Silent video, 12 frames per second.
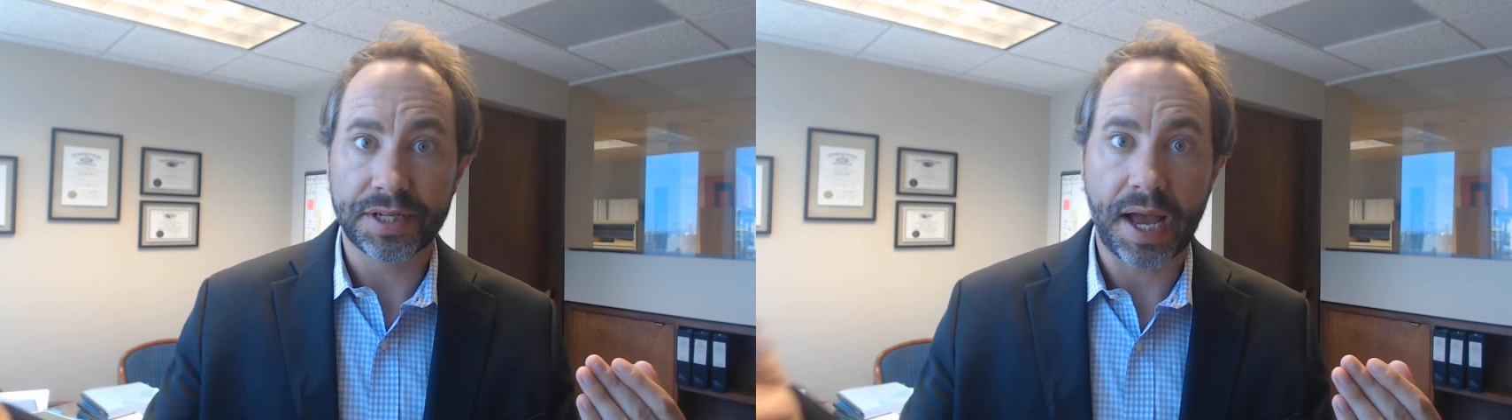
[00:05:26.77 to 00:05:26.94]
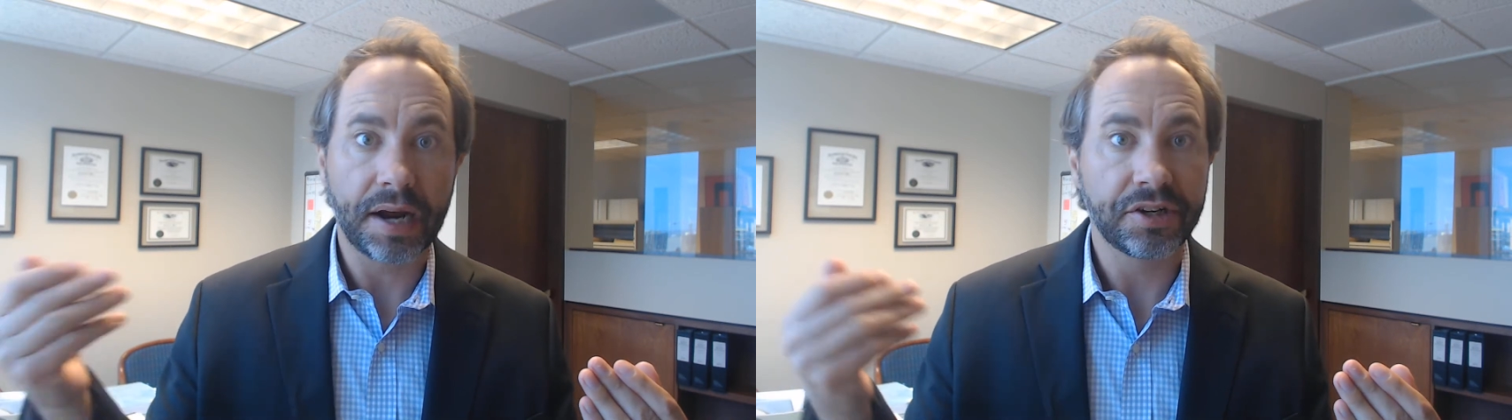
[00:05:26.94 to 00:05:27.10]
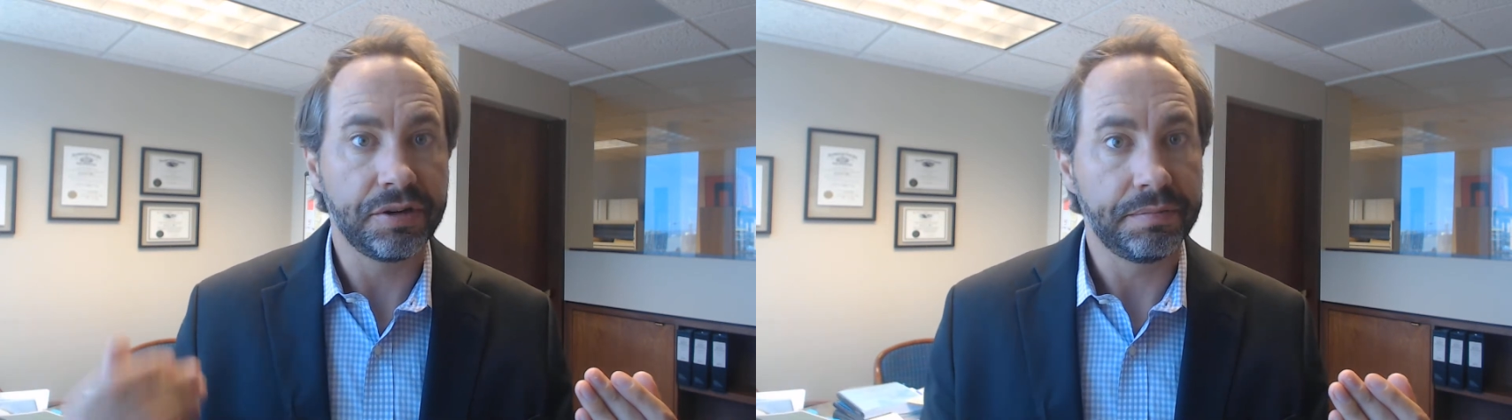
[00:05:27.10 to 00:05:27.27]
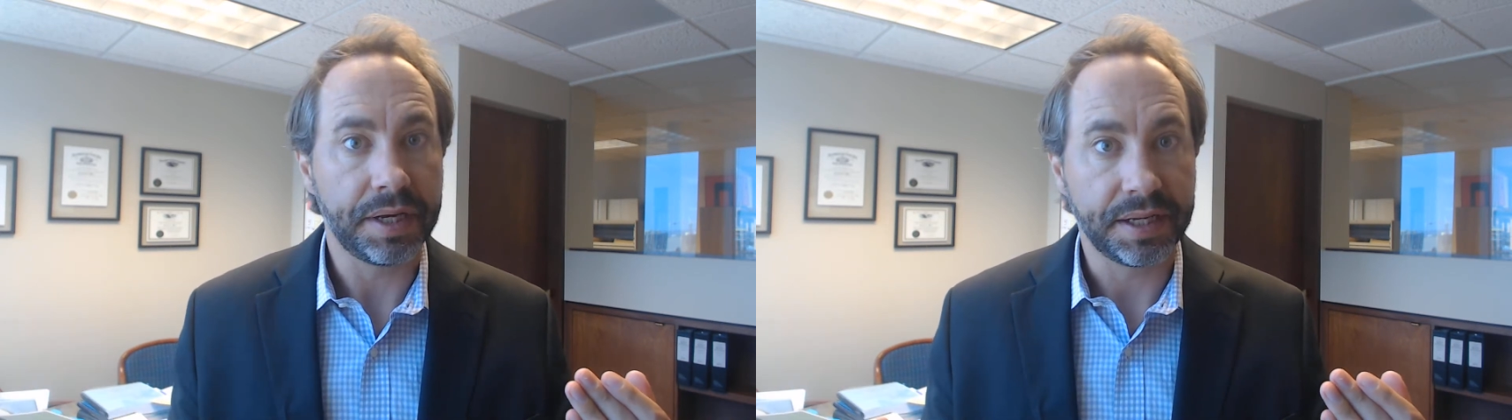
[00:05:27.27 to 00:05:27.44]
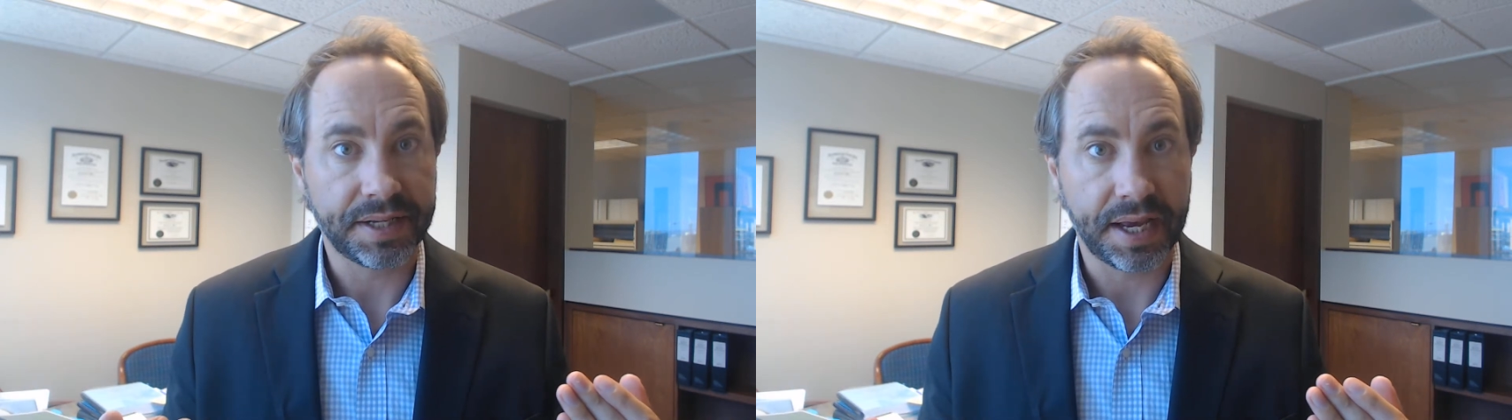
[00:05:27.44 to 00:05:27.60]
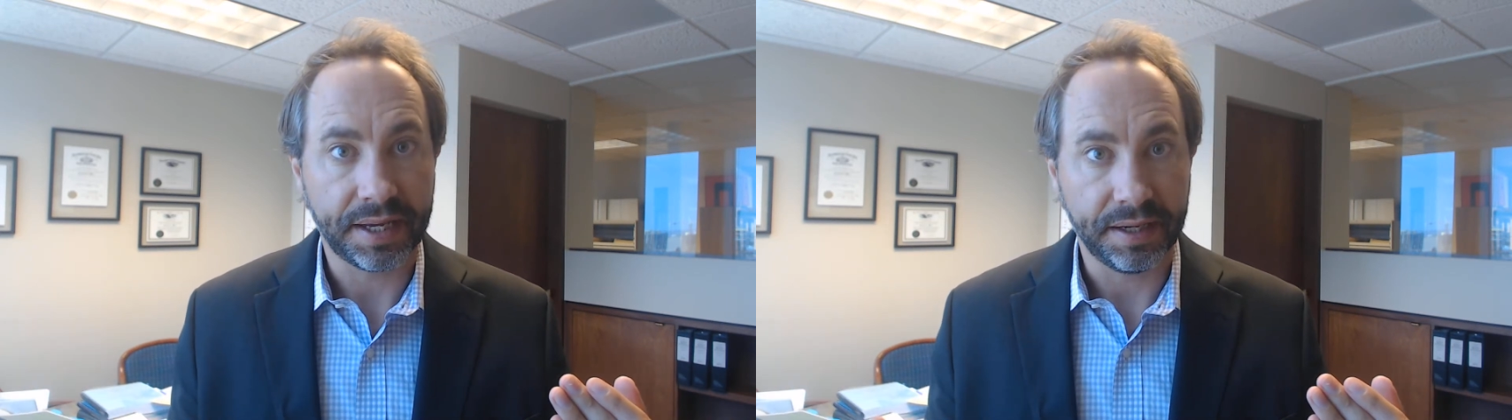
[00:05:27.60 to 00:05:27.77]
action being
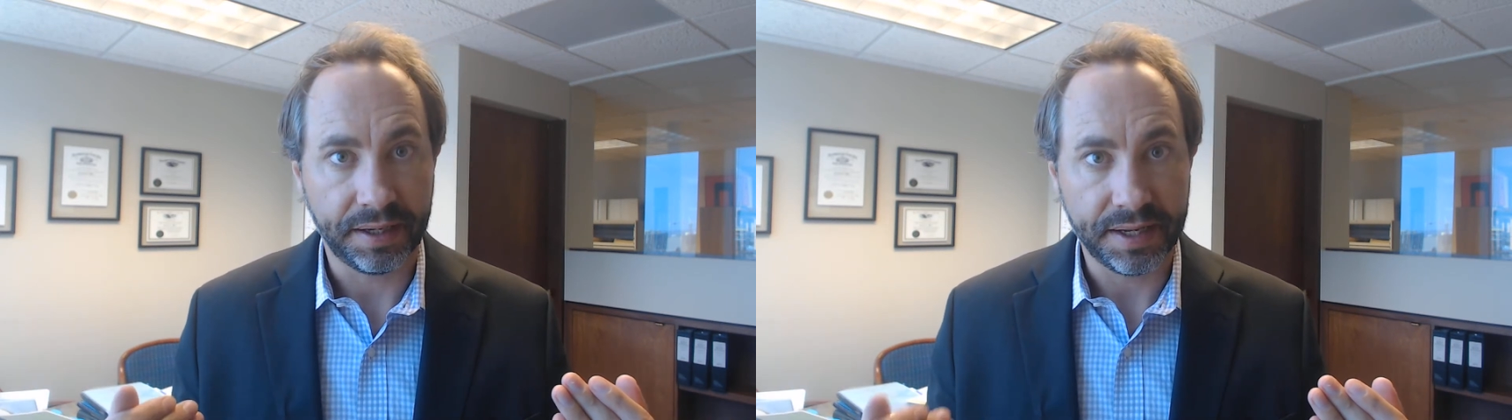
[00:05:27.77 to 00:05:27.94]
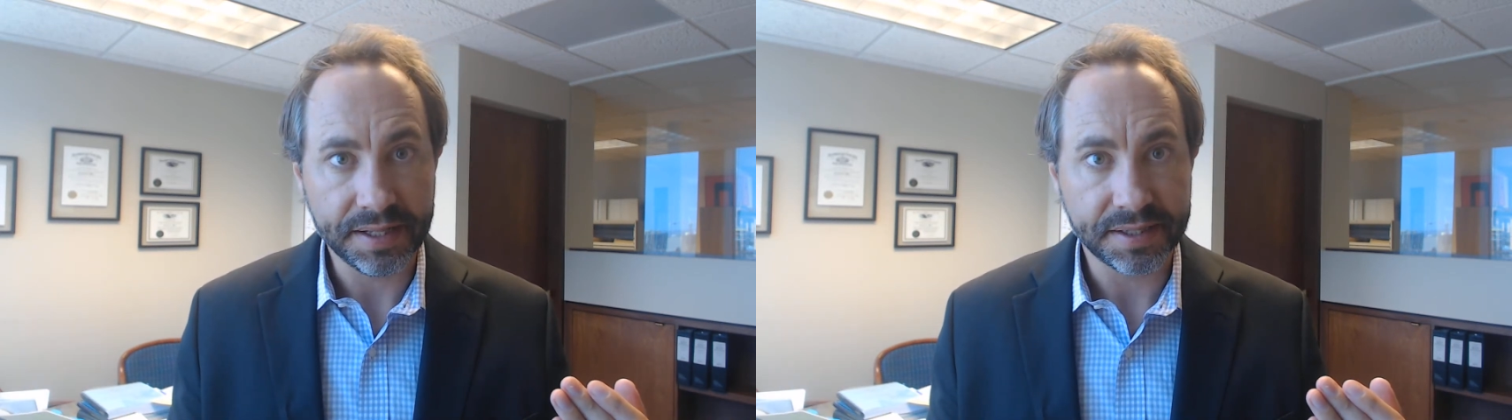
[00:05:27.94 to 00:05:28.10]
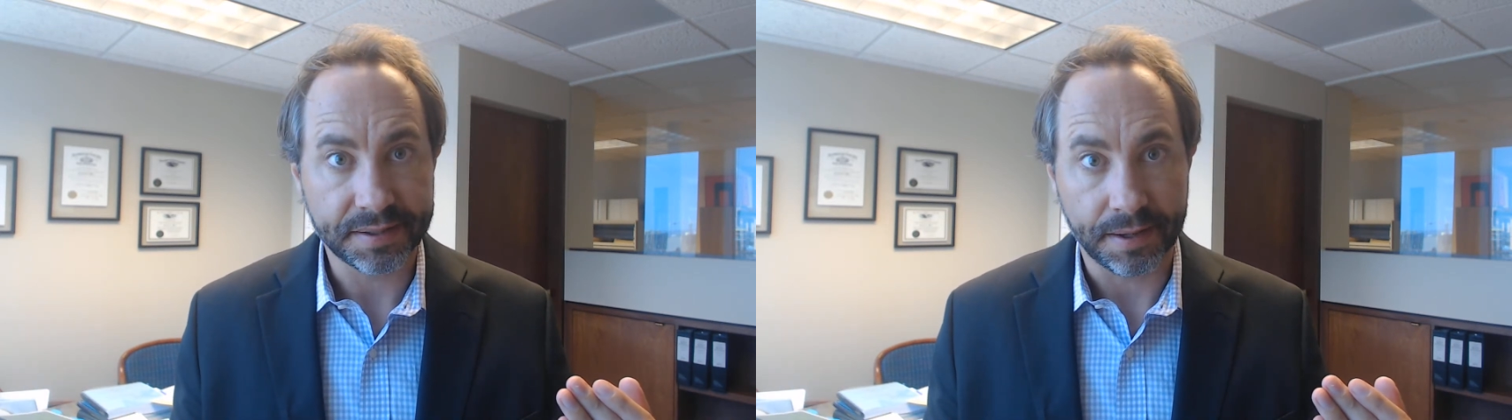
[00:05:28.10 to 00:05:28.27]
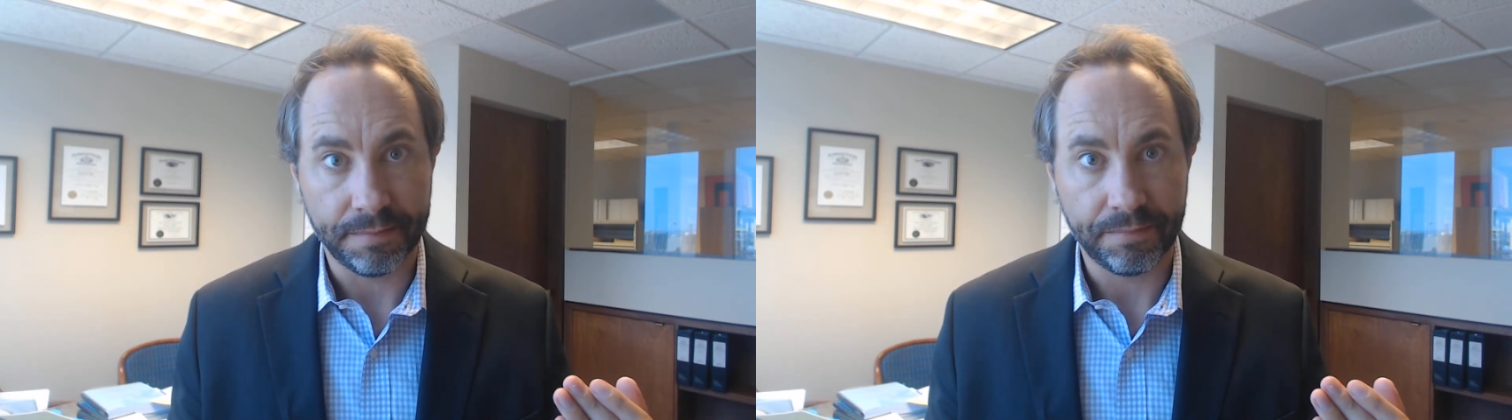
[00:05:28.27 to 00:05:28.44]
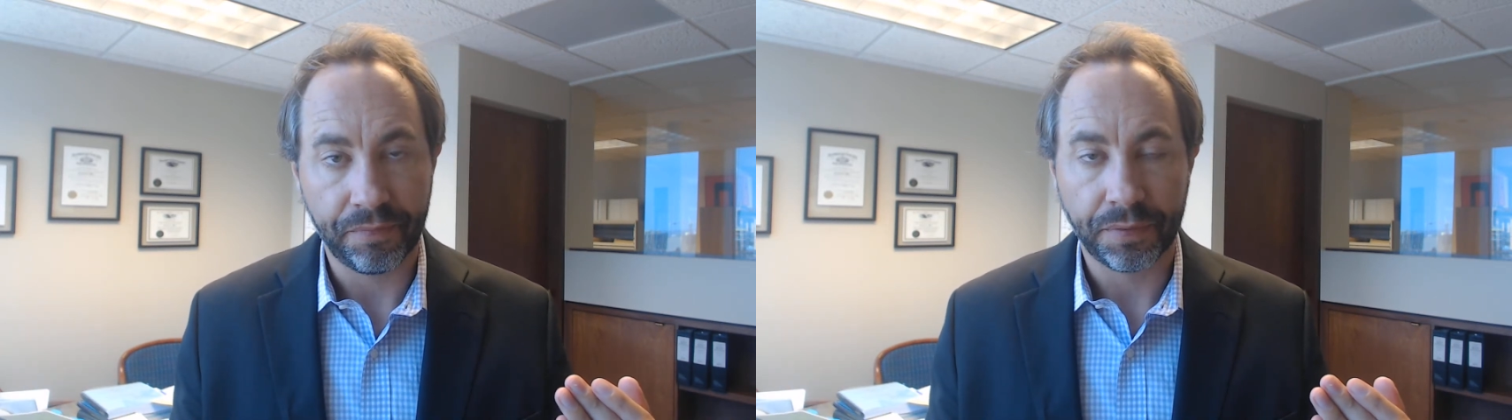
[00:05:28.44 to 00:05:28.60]
taken against them,